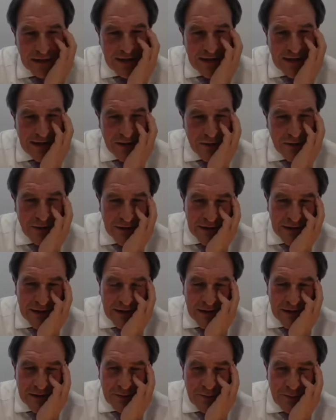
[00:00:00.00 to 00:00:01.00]
how
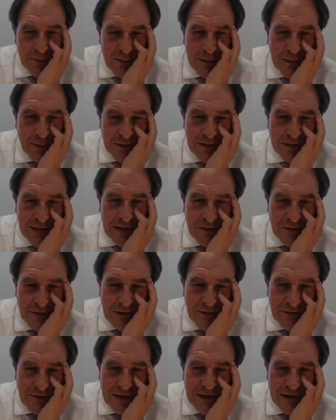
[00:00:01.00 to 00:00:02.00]
to bring people together in
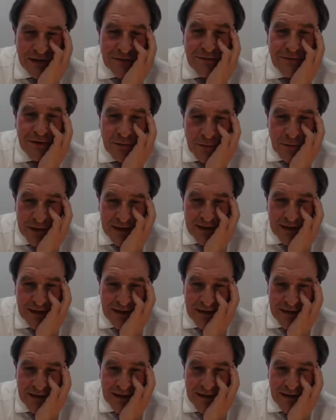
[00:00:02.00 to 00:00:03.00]
a very different way.
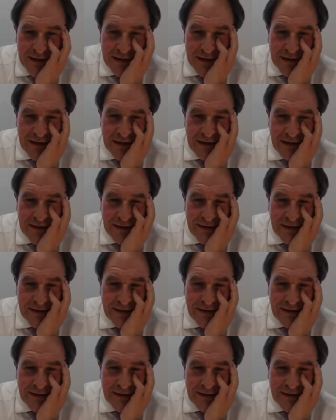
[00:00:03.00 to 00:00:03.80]
Absolutely,